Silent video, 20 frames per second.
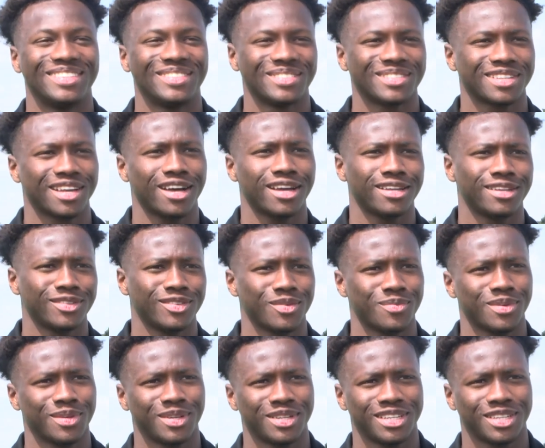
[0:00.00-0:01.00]
It was gutting to
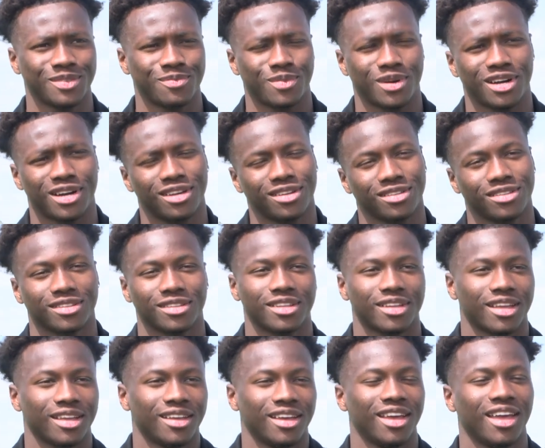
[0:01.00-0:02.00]
be honest, but
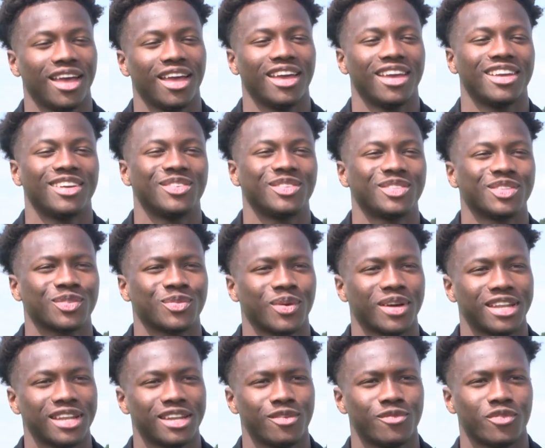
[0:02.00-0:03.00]
it was just
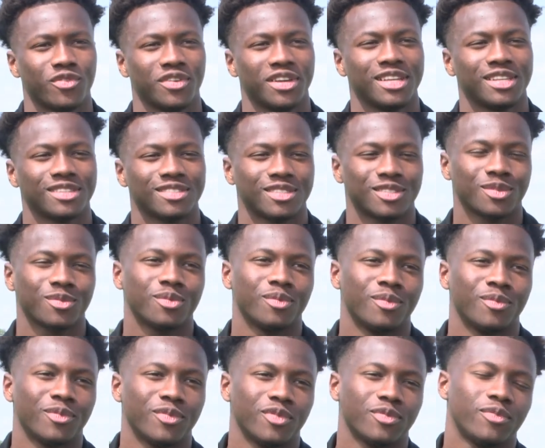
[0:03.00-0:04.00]
one of them things.
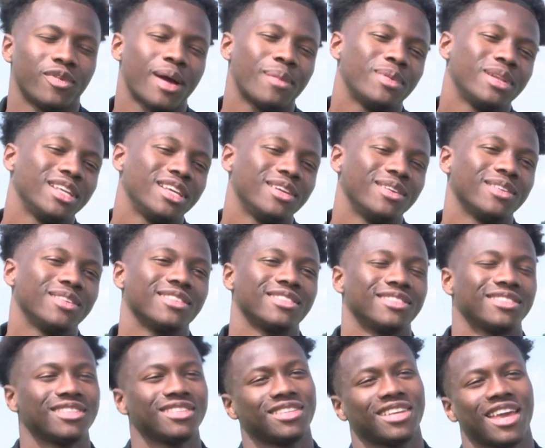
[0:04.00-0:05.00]
Family
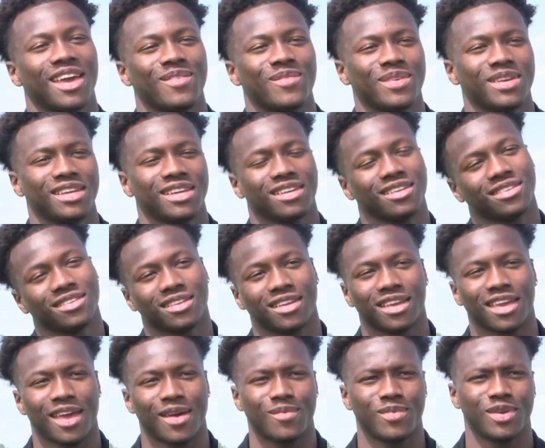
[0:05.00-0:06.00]
kept me
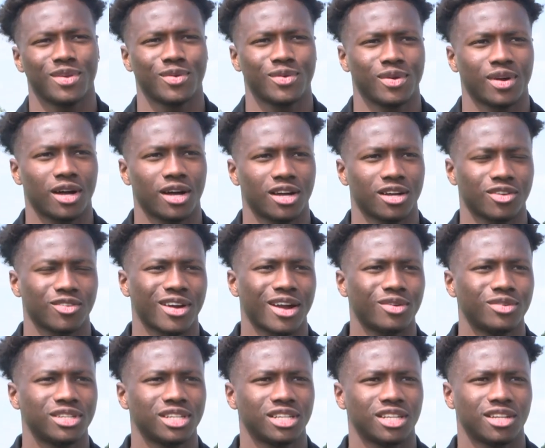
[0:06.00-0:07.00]
kept me uh,
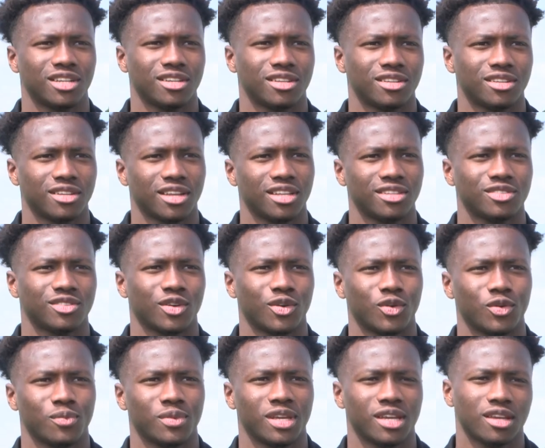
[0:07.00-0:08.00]
grounded and, and
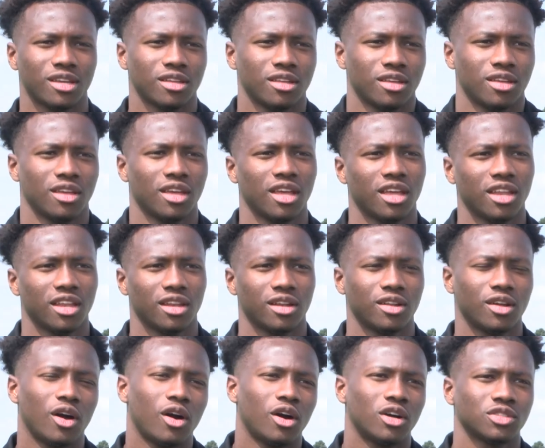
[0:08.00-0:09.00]
told me
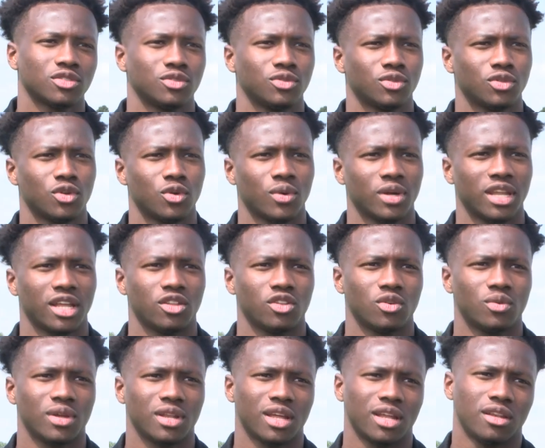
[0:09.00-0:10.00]
that Arsenal know what they're
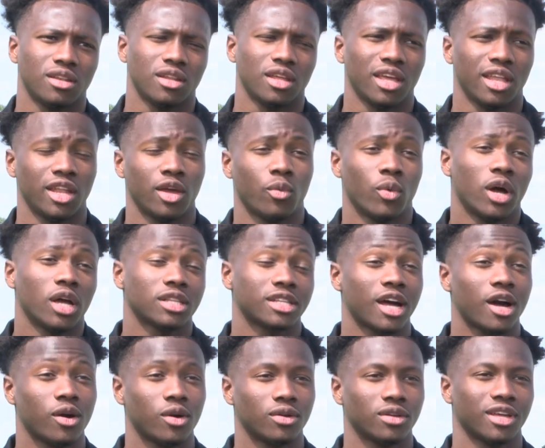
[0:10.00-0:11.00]
doing and, and it worked
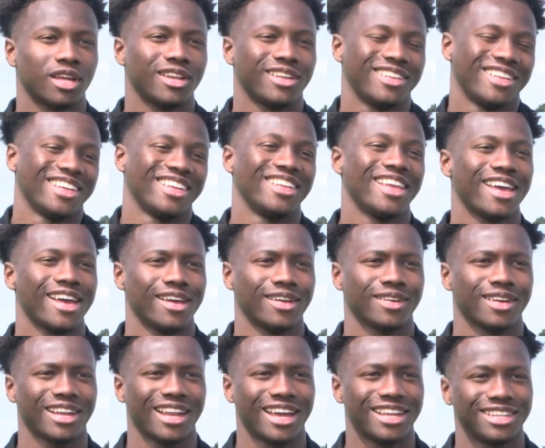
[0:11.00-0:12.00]
out. And yeah,
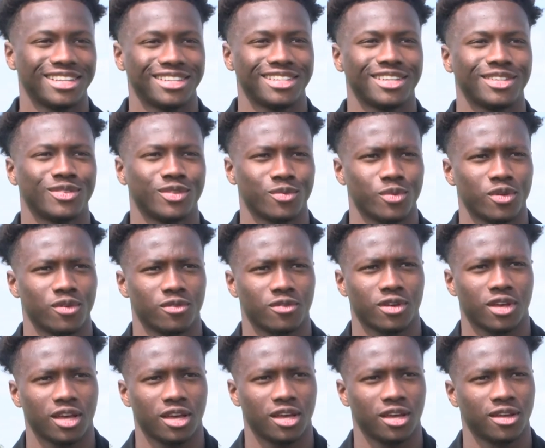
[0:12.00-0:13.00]
glad it did to be
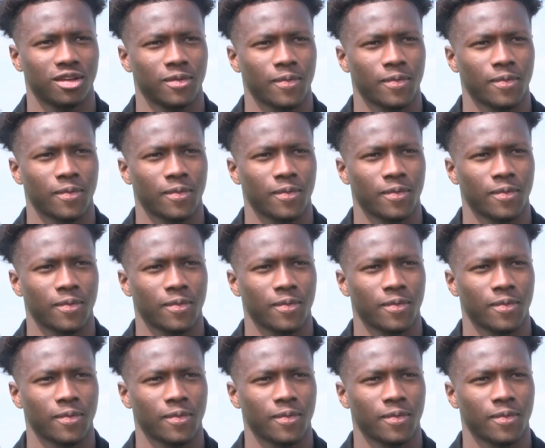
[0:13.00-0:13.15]
fair.